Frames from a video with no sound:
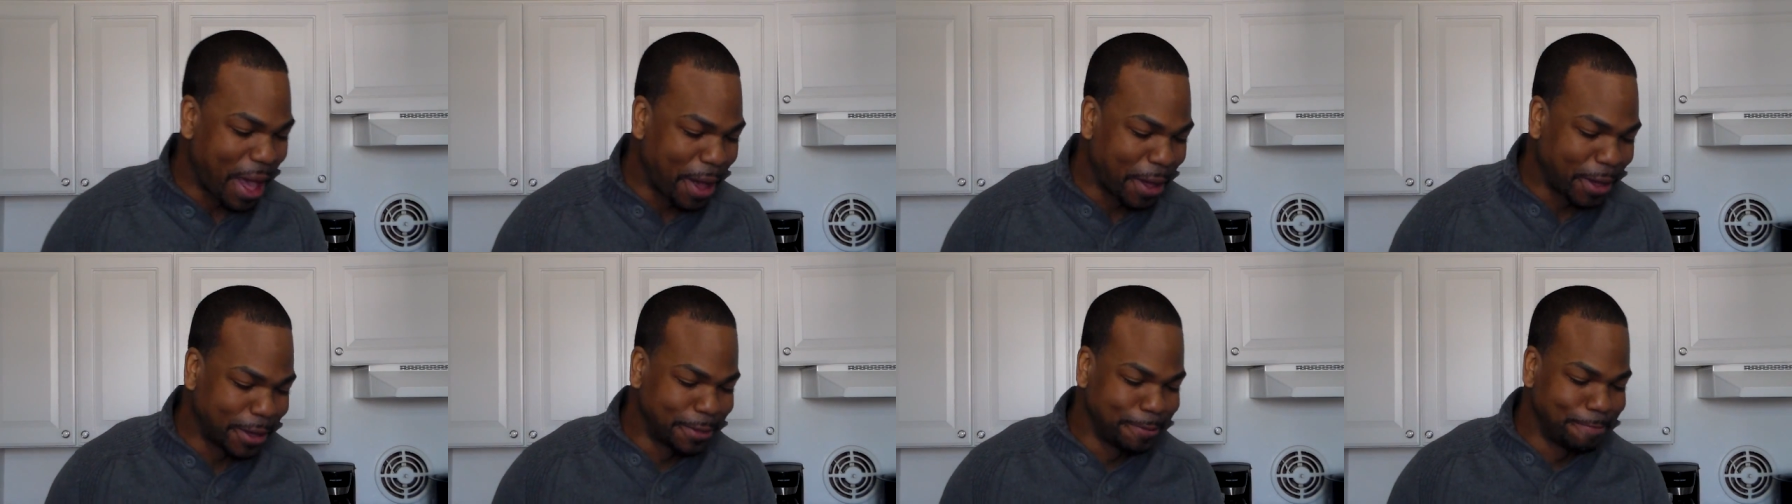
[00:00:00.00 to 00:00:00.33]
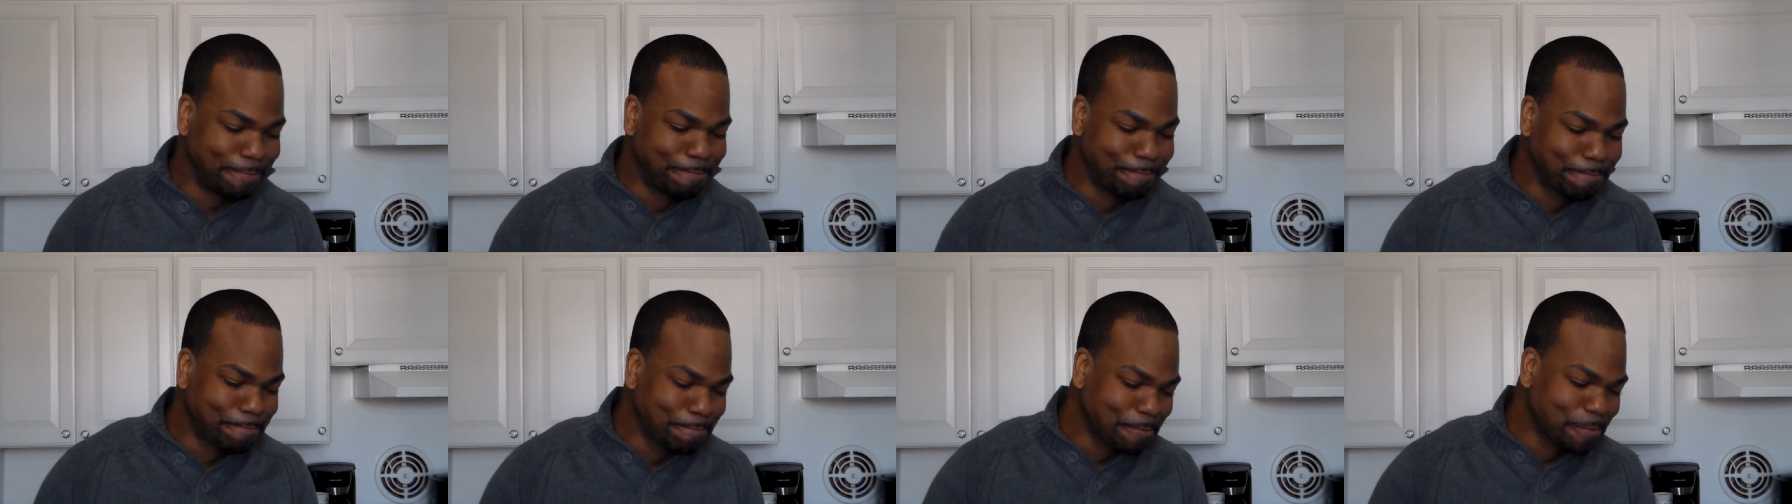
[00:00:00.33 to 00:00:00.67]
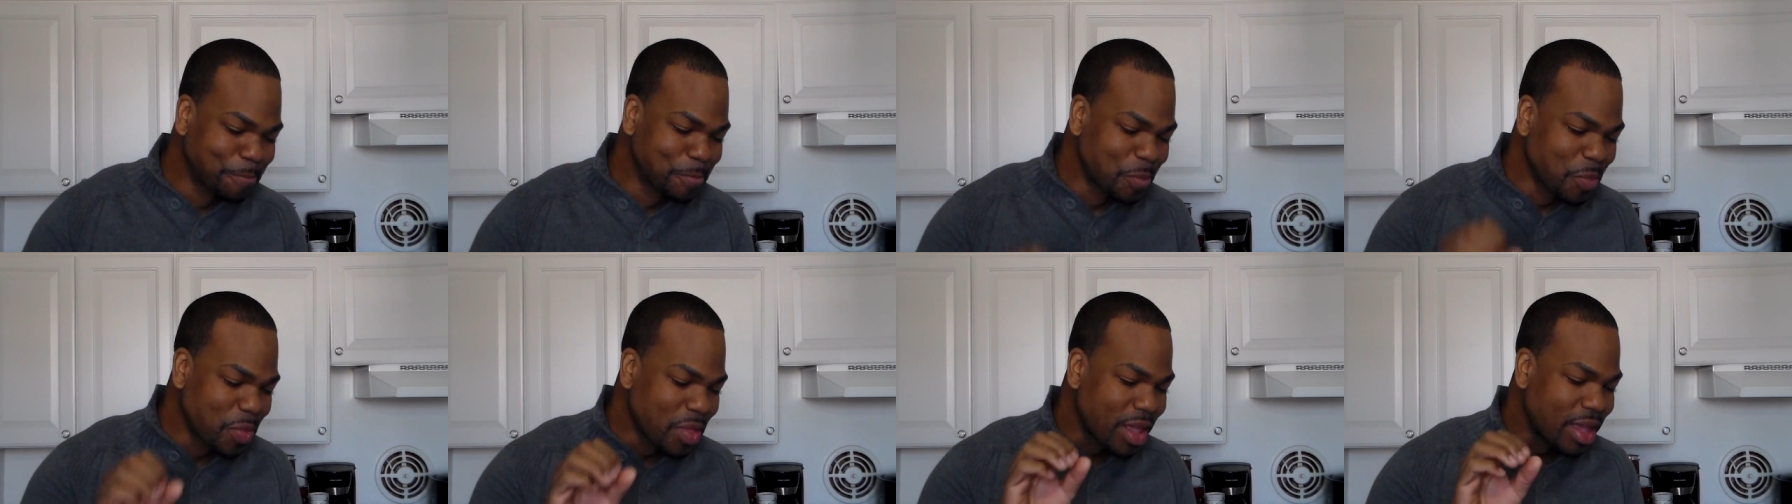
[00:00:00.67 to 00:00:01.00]
um,
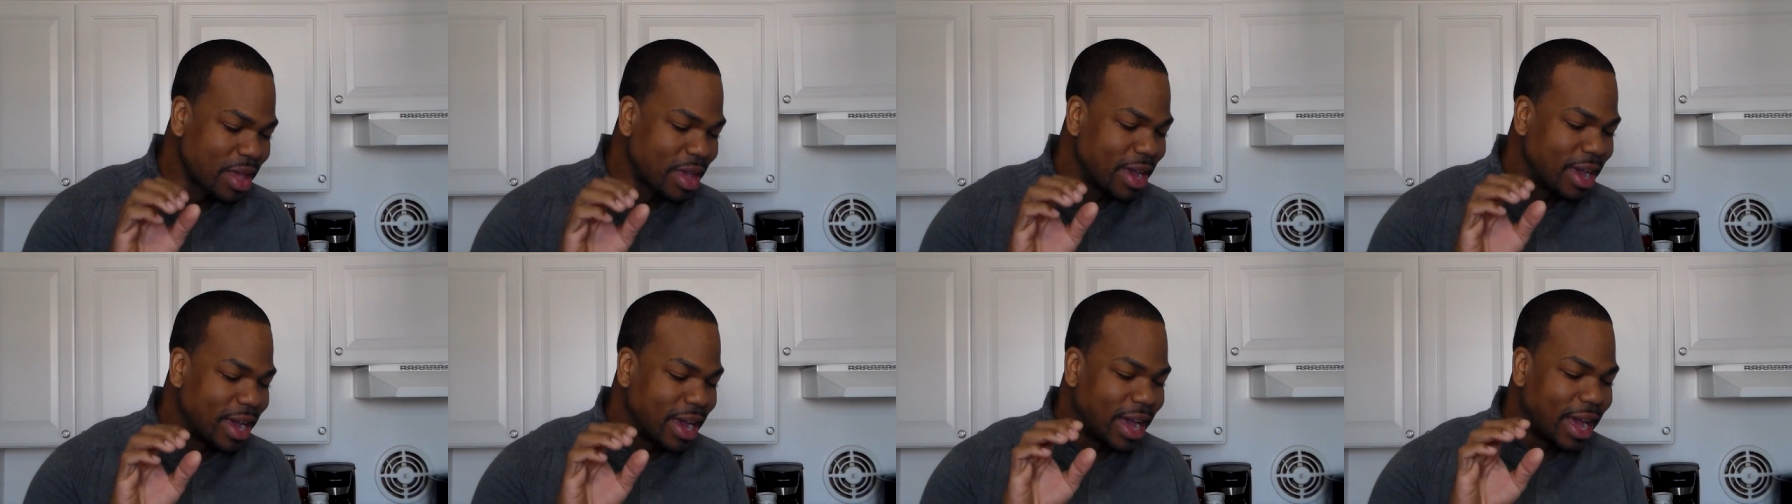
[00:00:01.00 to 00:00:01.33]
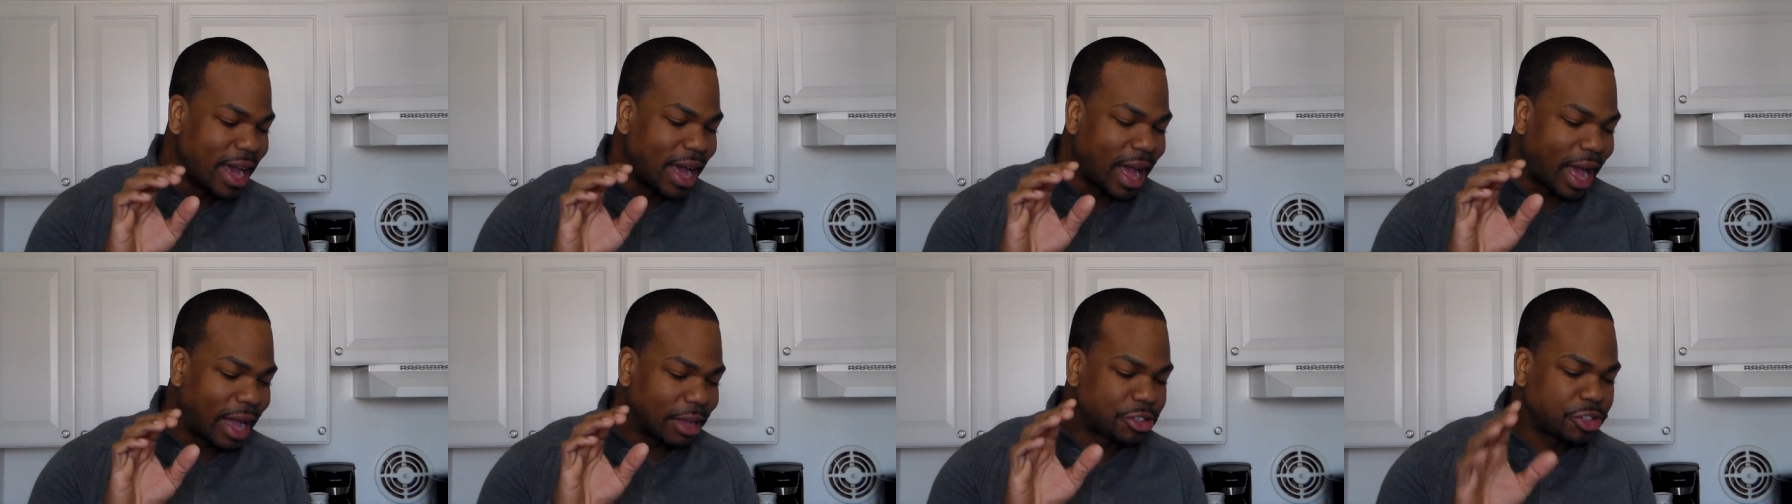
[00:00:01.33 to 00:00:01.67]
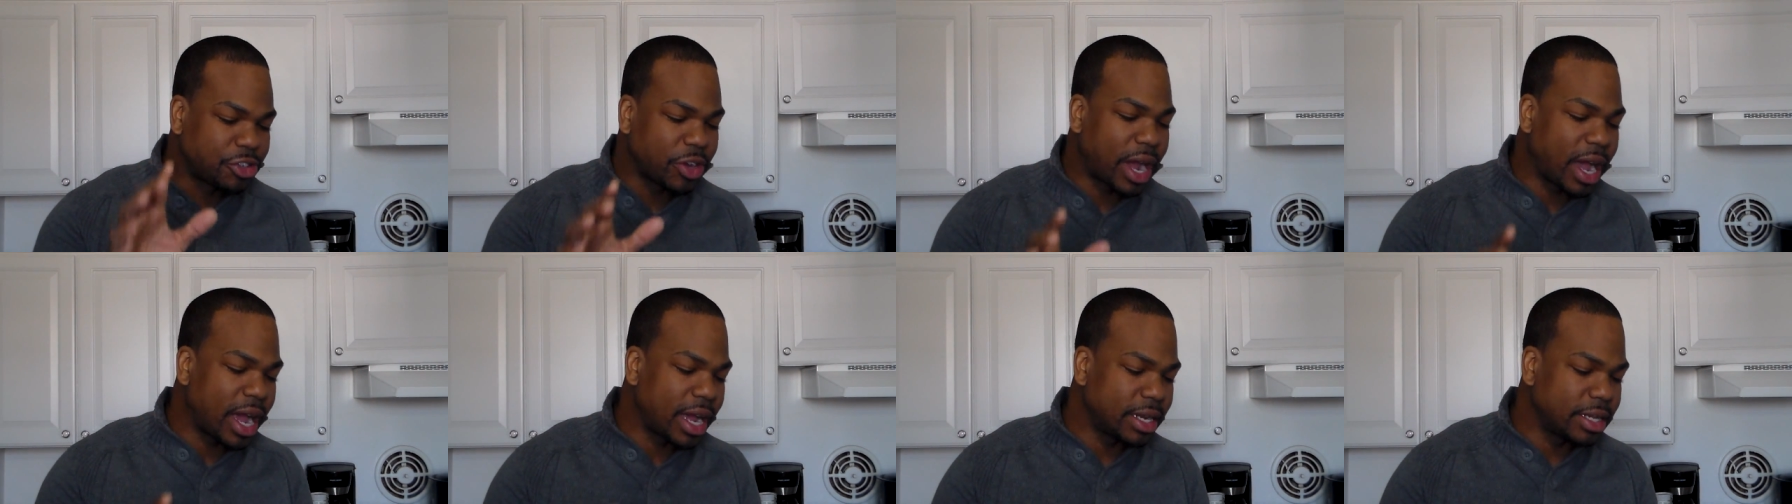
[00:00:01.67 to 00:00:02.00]
I
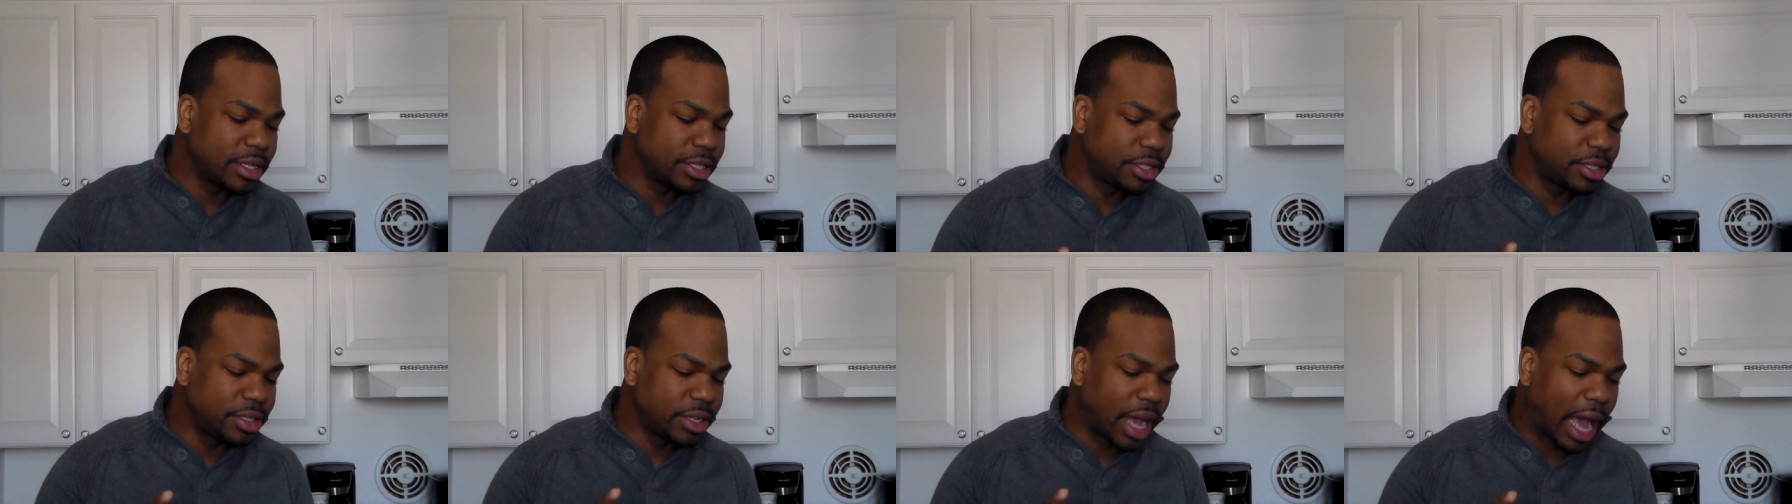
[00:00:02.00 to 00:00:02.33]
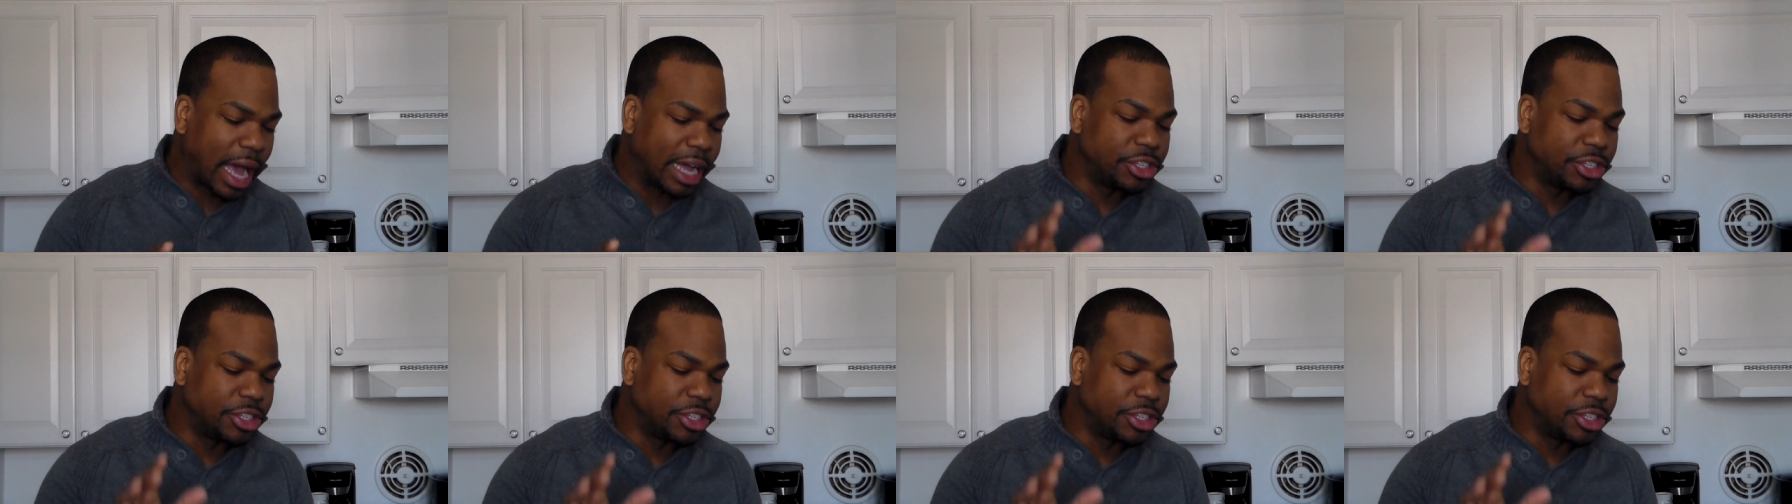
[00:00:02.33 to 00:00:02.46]
try to